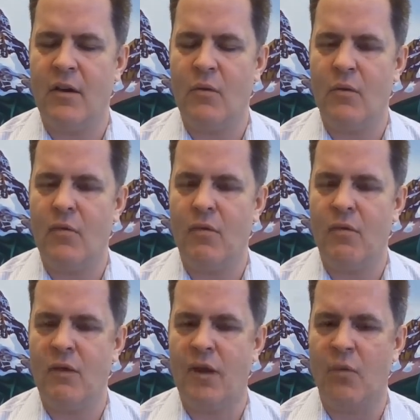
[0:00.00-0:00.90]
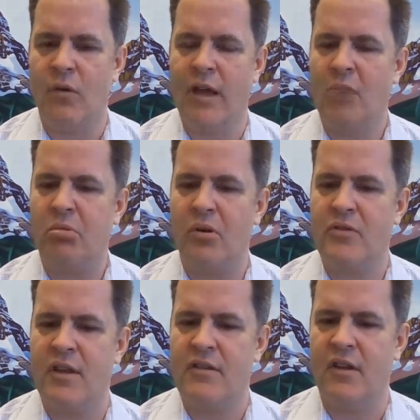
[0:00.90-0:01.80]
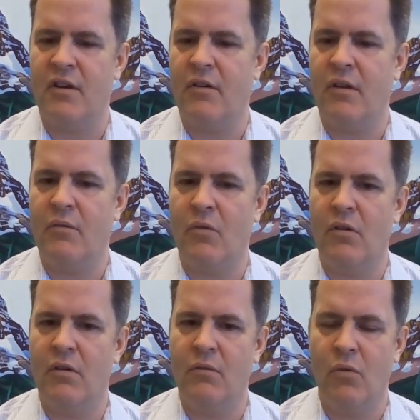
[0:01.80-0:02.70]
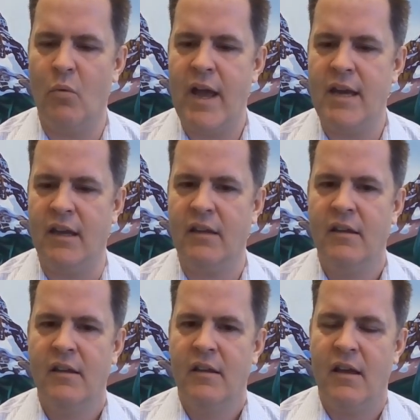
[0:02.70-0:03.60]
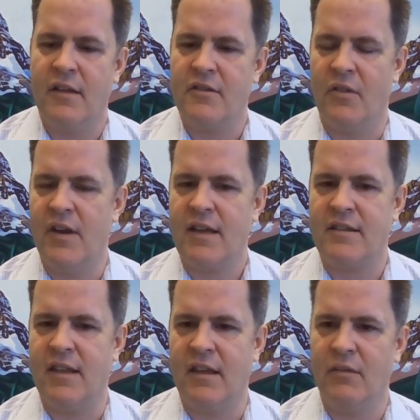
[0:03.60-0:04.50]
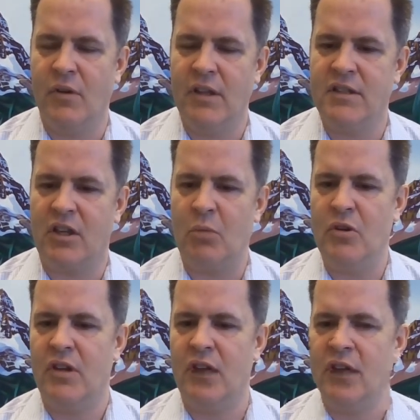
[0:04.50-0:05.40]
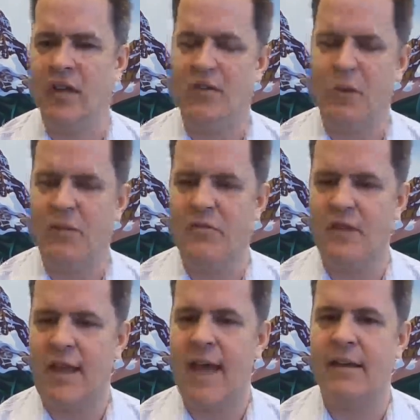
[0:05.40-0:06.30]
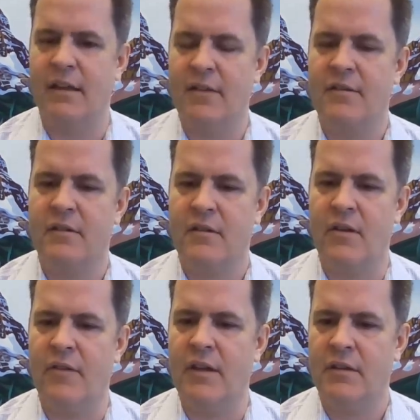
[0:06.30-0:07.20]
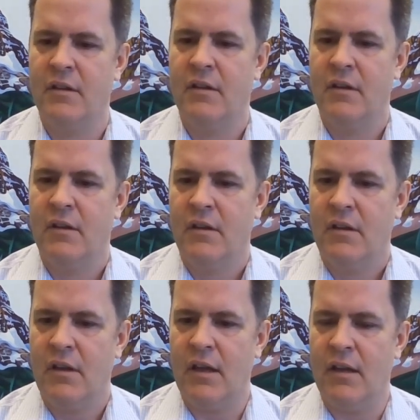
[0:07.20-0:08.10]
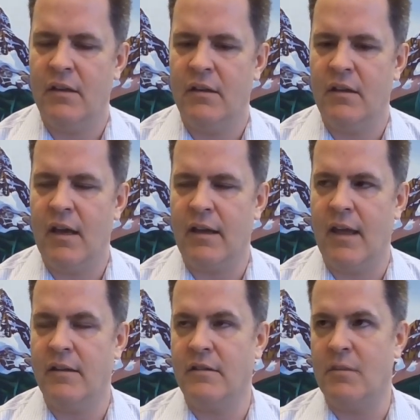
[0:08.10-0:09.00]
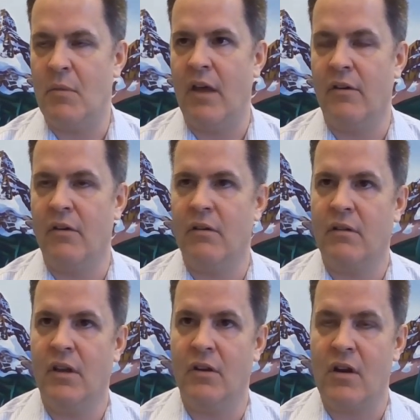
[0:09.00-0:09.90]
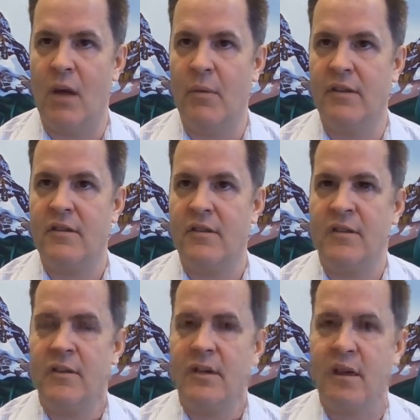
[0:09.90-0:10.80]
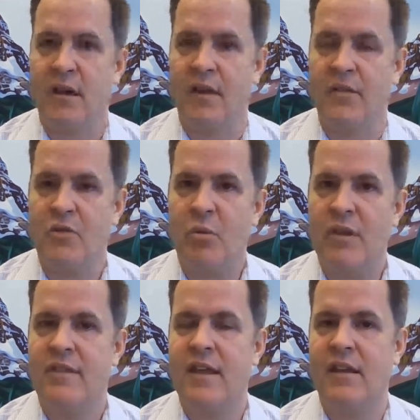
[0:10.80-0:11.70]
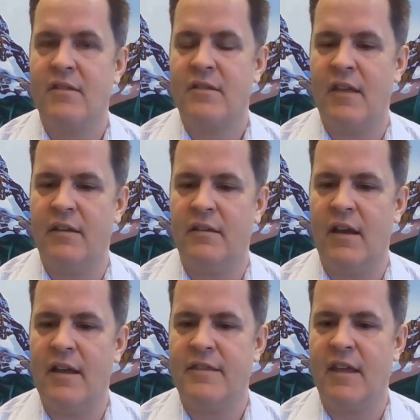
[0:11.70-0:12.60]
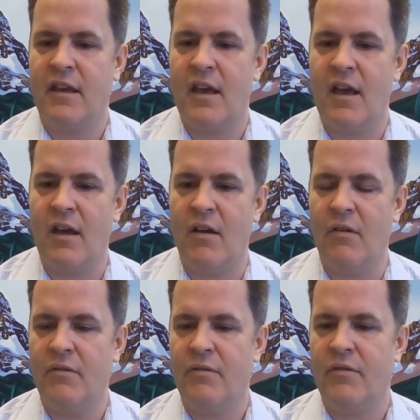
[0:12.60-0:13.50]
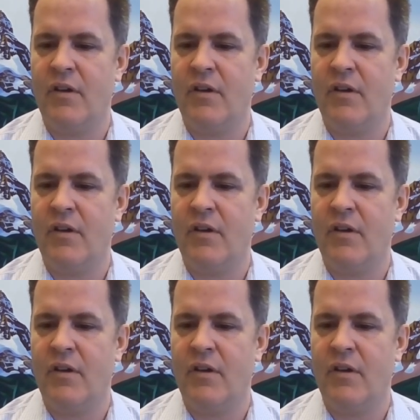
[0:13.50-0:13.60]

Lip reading: we're in a process here, and we're waiting. So the next thing really to communicate is when there's a catalyst event. And again, to my other comments, there's been things that I think have